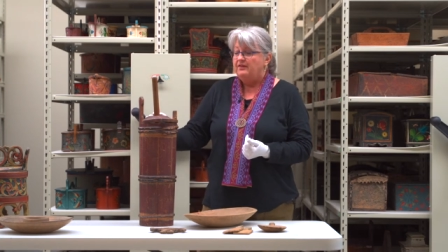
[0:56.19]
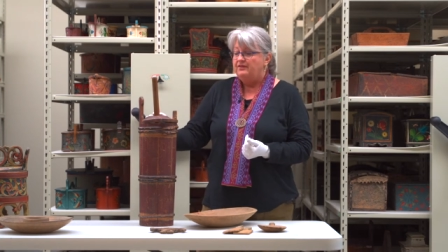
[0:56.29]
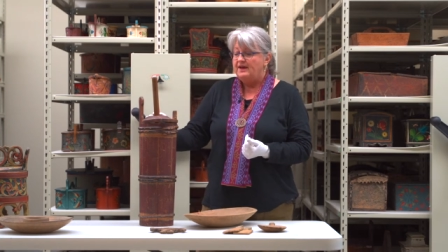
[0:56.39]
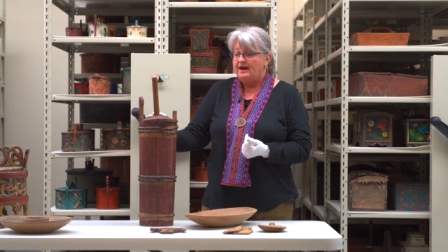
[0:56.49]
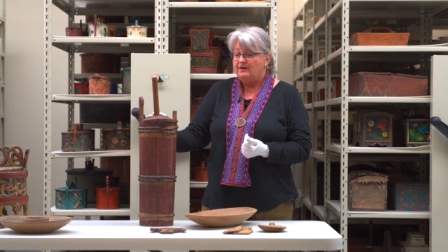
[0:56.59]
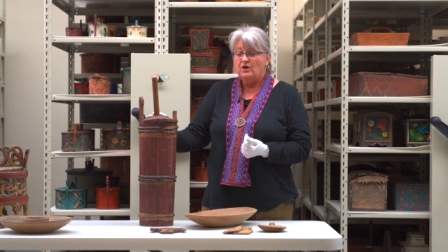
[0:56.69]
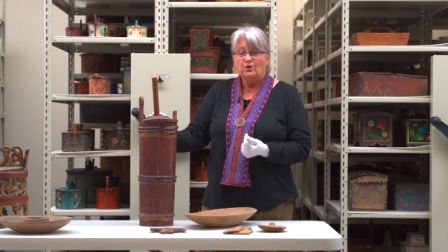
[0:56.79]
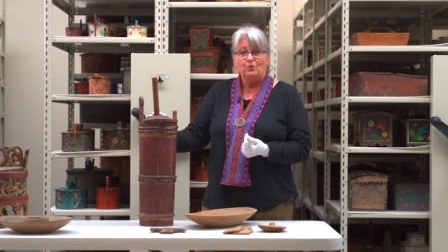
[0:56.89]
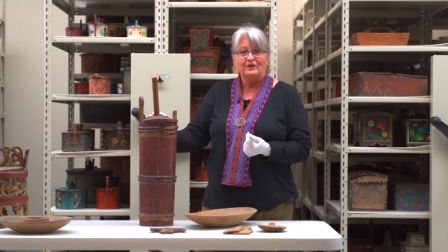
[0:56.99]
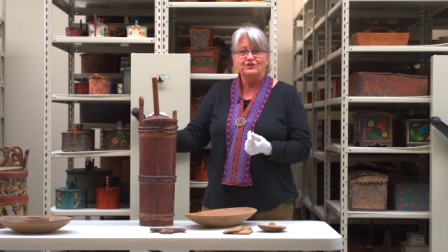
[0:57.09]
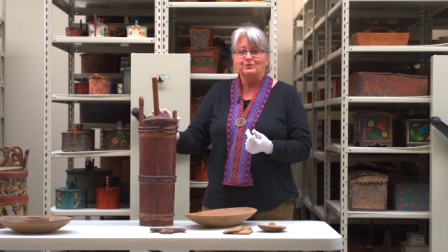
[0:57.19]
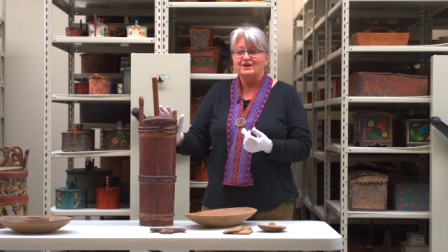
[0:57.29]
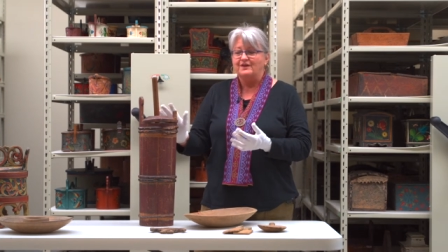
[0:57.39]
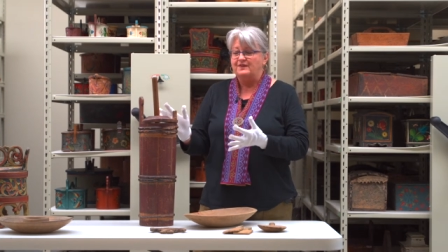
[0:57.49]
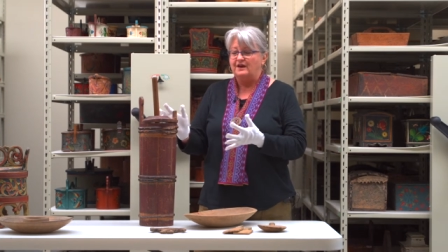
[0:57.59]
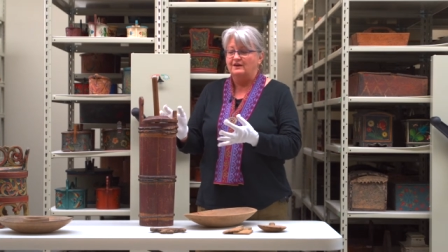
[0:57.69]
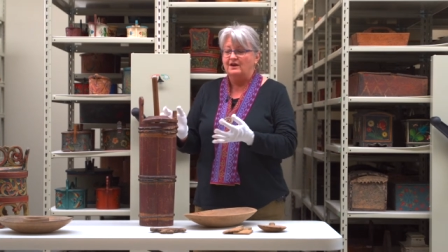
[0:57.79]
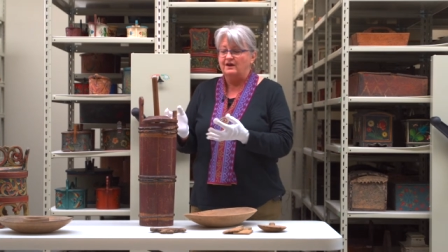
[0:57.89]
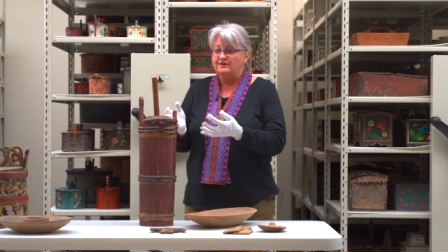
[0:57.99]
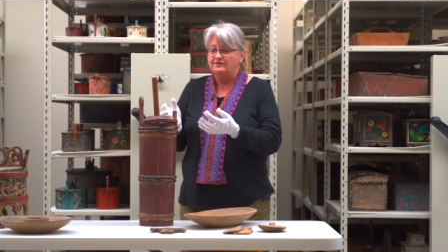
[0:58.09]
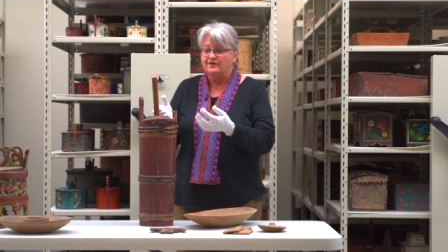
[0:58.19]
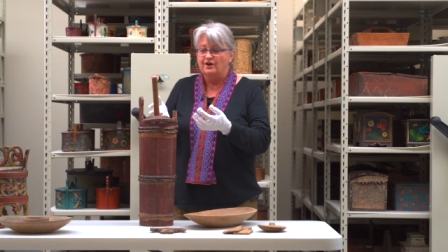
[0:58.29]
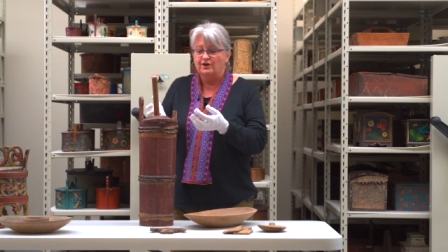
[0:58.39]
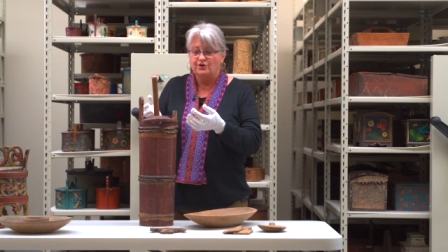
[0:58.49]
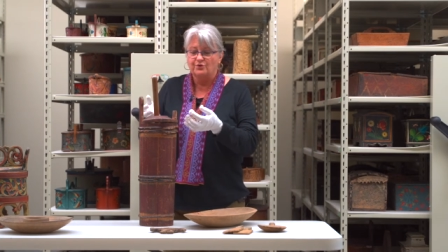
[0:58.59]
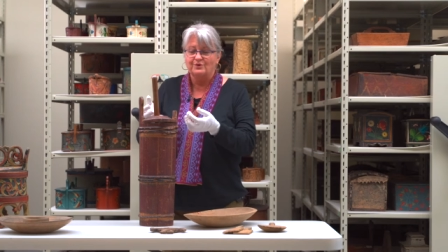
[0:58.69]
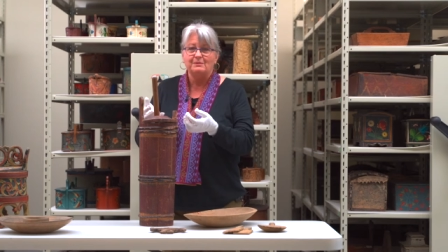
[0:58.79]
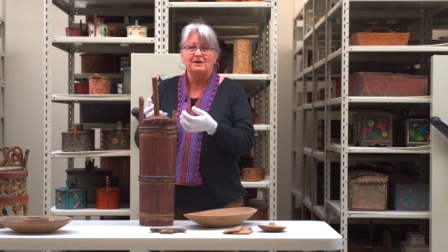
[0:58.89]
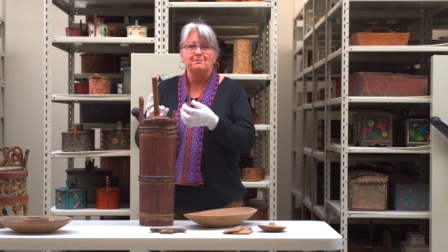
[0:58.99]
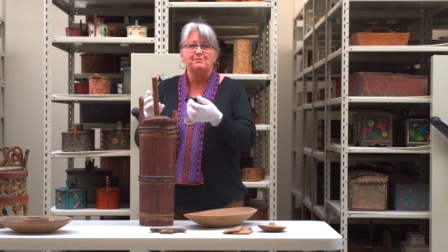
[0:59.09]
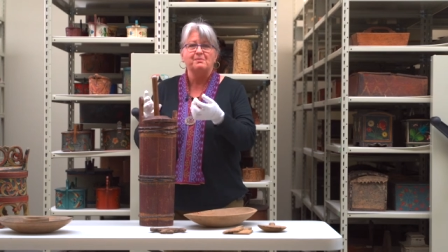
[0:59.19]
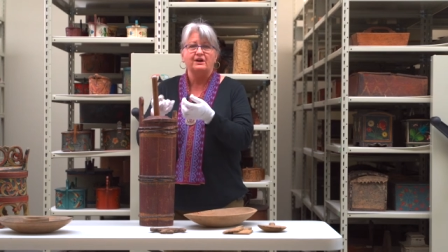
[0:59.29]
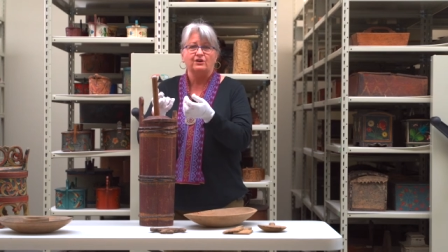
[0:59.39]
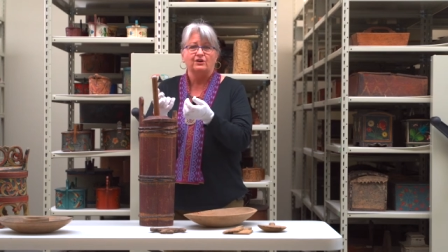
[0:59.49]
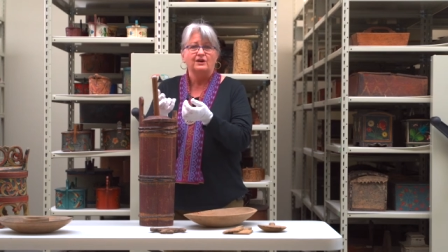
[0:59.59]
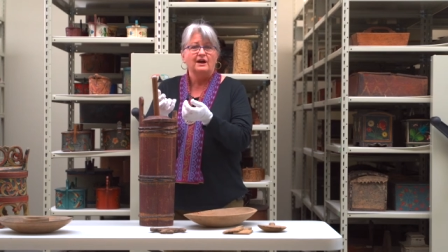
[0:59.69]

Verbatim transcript: Then once we get that nice creamy butter,